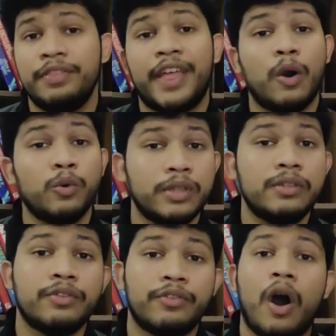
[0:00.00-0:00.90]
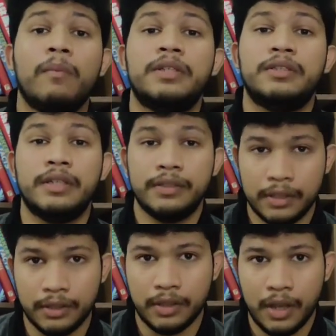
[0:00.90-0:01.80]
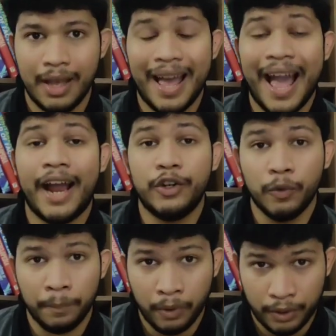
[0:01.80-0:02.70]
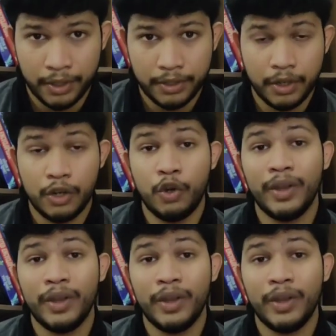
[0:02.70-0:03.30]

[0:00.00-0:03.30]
Thousands of common citizens had to protest to